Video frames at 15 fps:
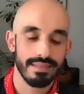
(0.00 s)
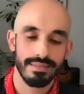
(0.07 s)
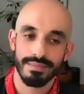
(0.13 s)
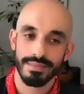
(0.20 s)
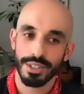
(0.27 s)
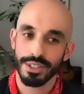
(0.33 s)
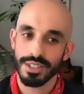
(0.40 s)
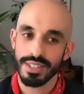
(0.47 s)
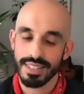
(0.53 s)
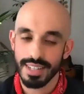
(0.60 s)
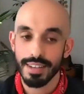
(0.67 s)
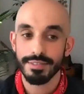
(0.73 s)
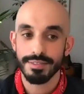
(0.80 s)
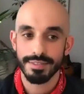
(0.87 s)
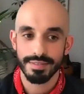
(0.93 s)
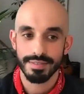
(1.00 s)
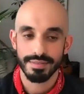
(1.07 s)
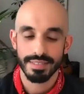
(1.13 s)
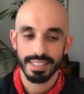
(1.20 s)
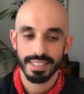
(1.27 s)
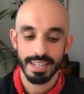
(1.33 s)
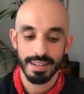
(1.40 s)
your stuff
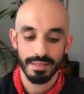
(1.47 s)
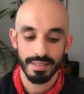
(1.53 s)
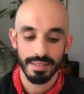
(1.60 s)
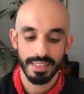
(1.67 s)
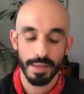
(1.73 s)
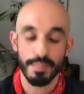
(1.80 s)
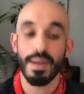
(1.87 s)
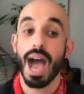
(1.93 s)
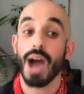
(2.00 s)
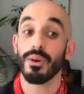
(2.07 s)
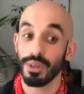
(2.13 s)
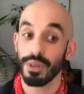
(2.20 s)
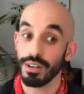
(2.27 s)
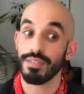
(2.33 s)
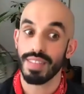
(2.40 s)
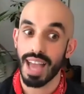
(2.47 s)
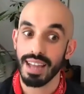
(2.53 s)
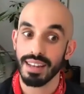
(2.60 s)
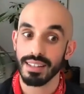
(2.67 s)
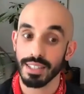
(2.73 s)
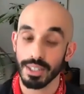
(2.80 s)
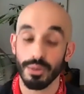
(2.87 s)
the power of
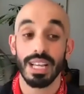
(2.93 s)
that,